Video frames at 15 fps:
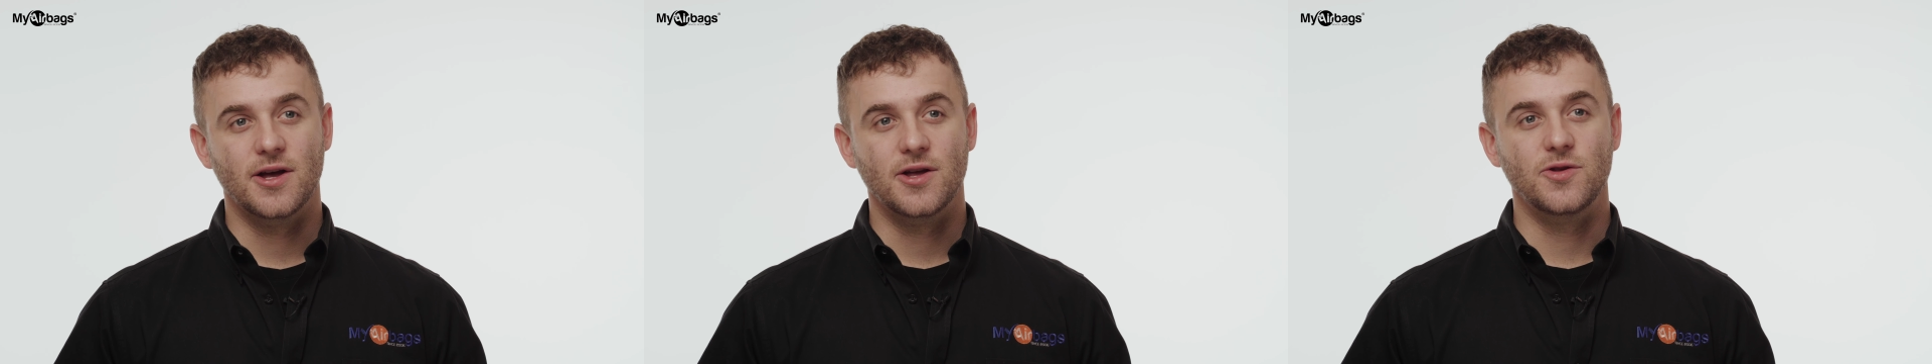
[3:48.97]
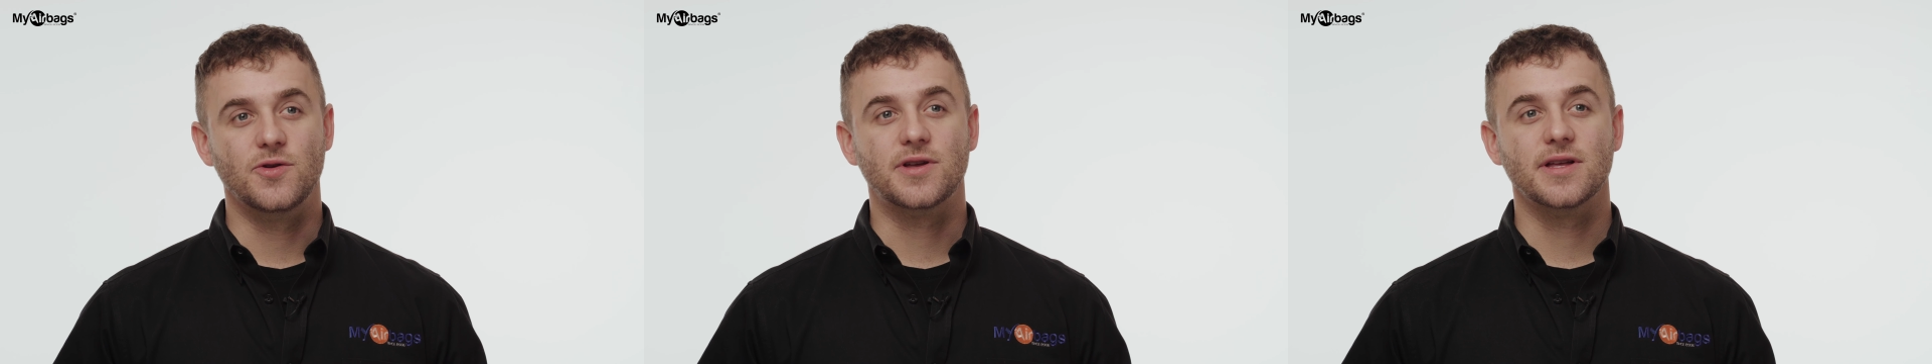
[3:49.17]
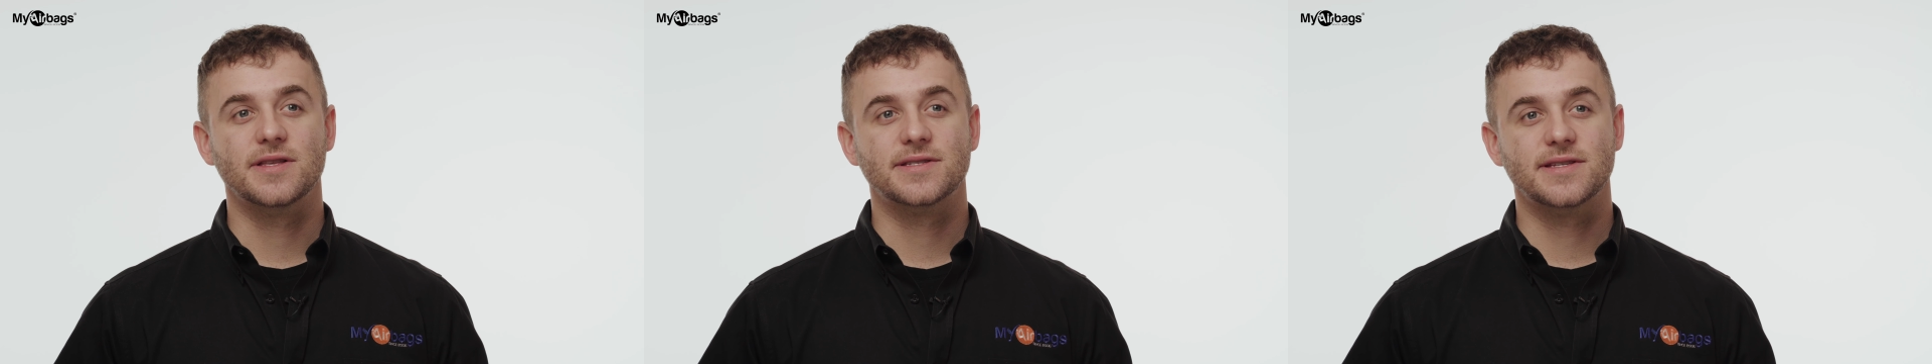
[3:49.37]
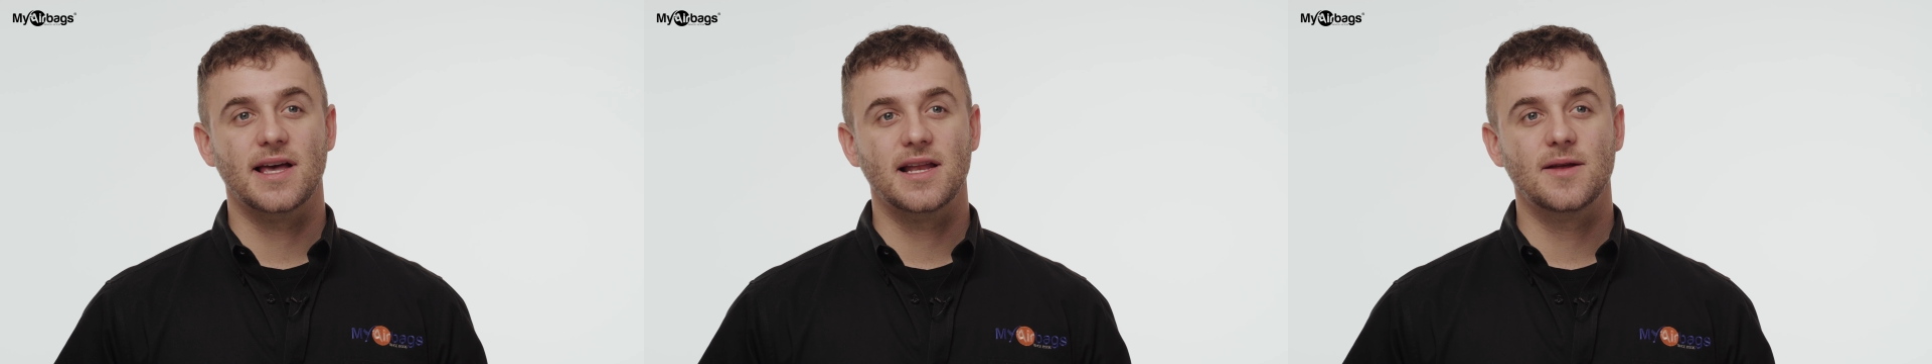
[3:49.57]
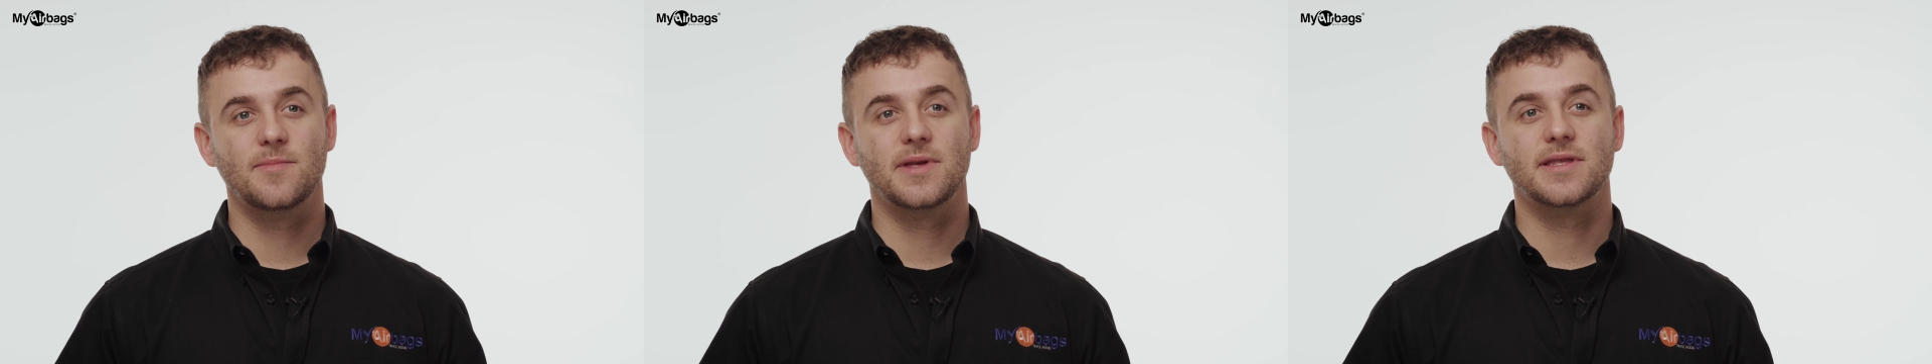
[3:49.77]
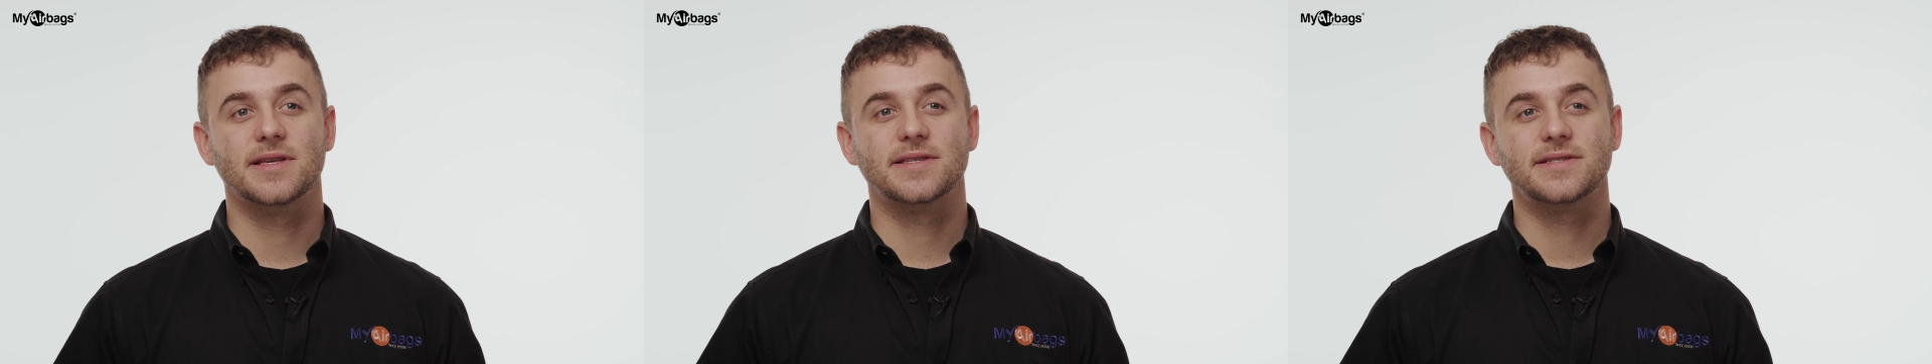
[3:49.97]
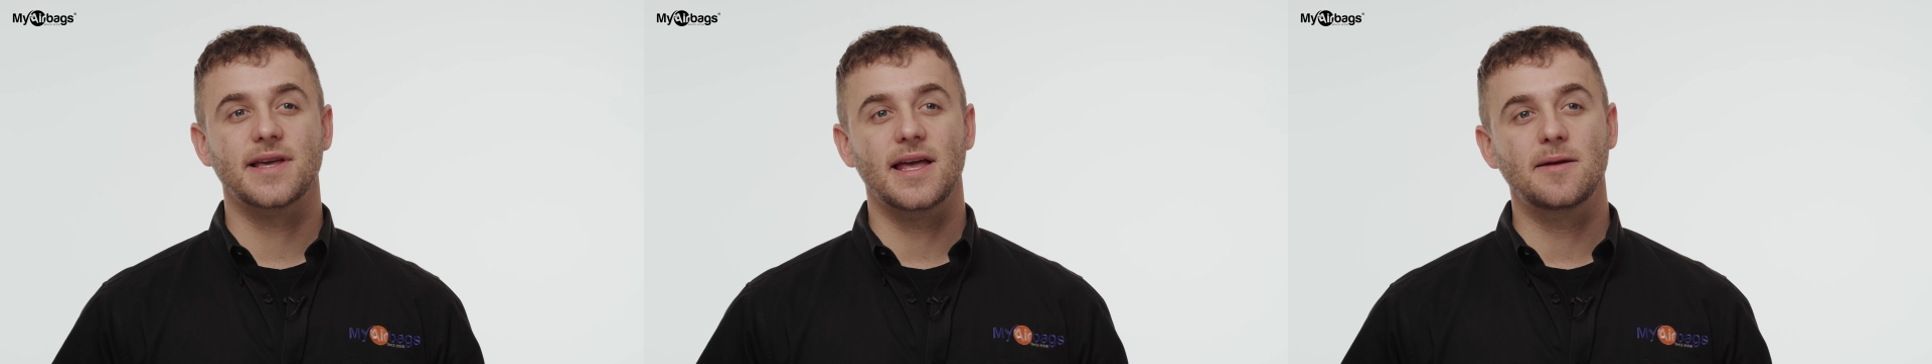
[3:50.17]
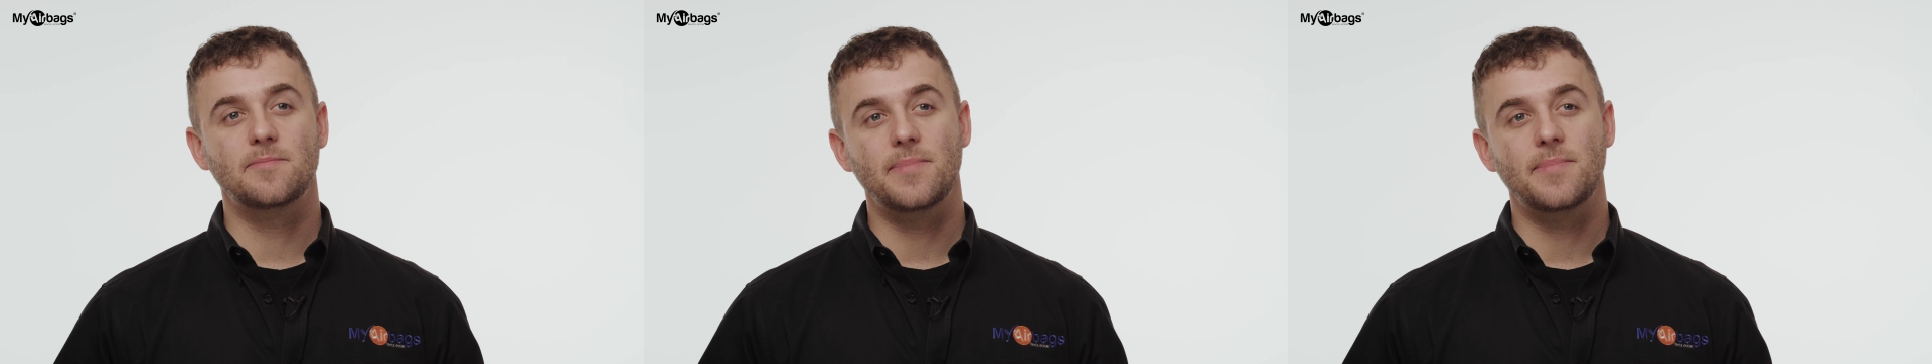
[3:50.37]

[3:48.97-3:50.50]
you can send them in the same